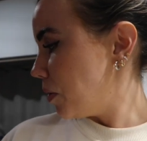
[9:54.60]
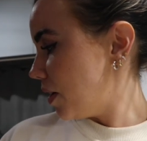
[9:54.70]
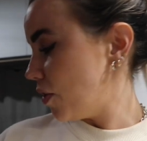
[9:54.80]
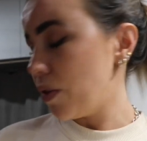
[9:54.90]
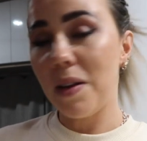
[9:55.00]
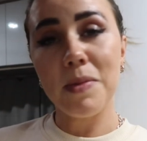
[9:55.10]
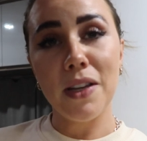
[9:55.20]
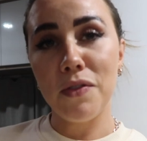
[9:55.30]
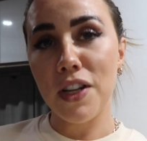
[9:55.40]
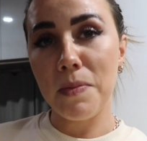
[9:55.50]
But I'll give you an
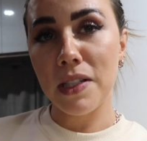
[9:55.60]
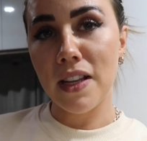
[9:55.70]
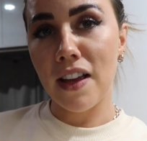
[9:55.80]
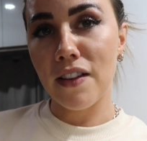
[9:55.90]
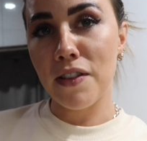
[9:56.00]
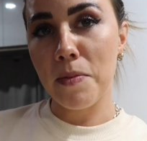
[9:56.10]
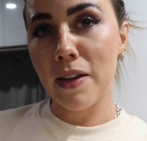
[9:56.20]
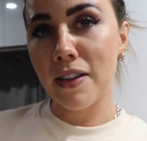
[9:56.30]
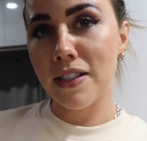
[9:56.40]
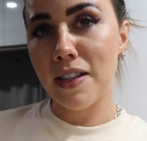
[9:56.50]
update on James's kangaroo
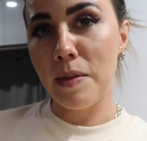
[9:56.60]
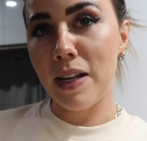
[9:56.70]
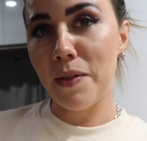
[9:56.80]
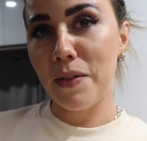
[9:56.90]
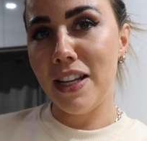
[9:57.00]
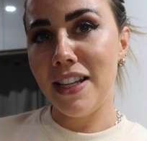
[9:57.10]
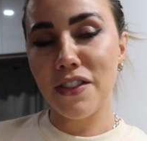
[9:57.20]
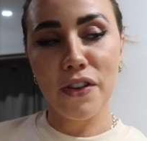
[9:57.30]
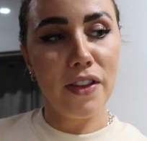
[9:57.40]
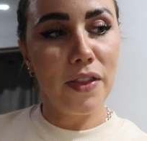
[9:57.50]
burgers in a minute when he's
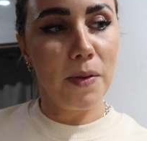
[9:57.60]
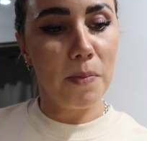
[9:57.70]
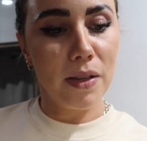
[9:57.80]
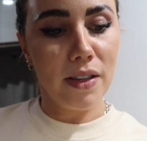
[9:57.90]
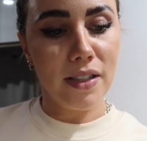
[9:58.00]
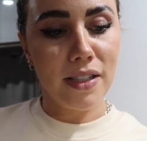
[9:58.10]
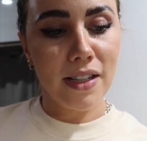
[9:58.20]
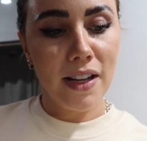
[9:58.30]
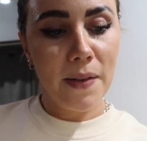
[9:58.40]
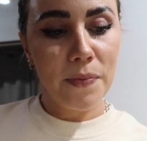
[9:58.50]
tried them, because